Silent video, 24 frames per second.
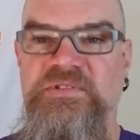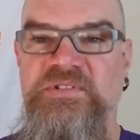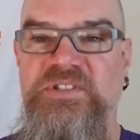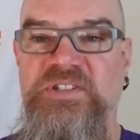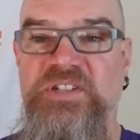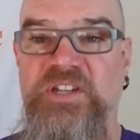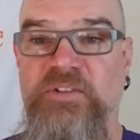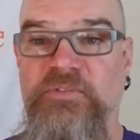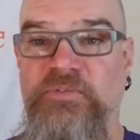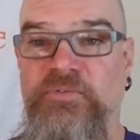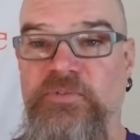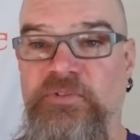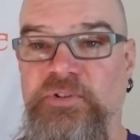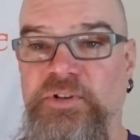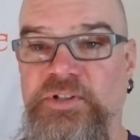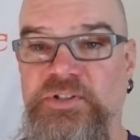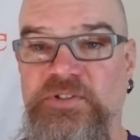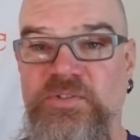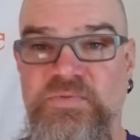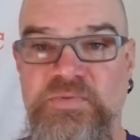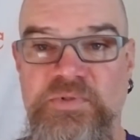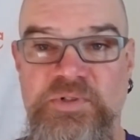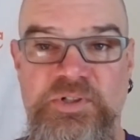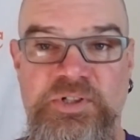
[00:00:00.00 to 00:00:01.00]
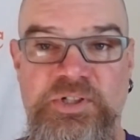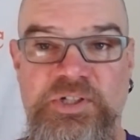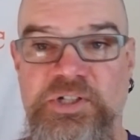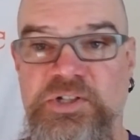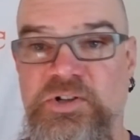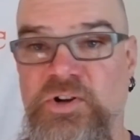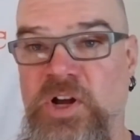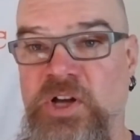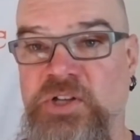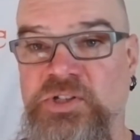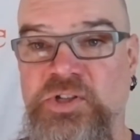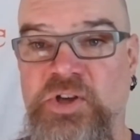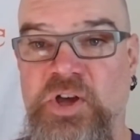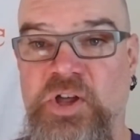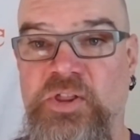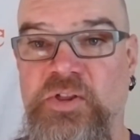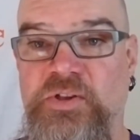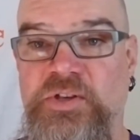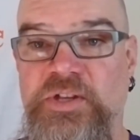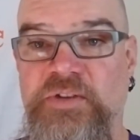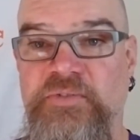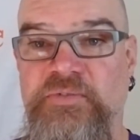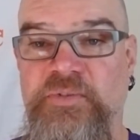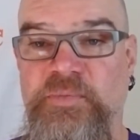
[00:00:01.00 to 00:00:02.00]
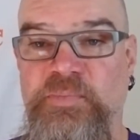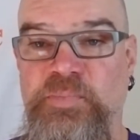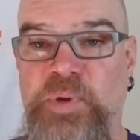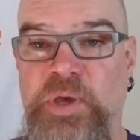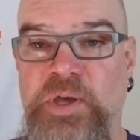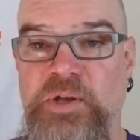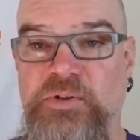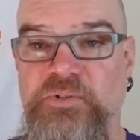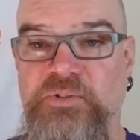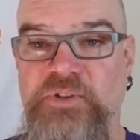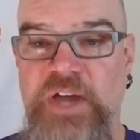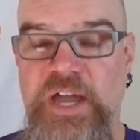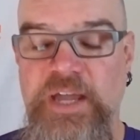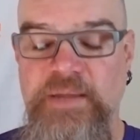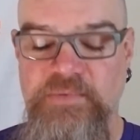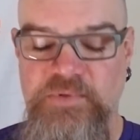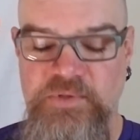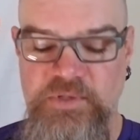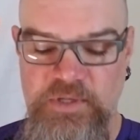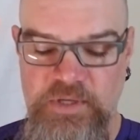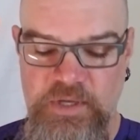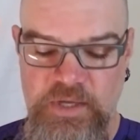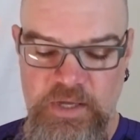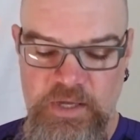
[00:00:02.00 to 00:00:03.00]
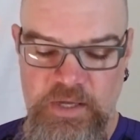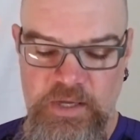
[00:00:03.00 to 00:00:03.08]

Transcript: difference really across all the different pedal types.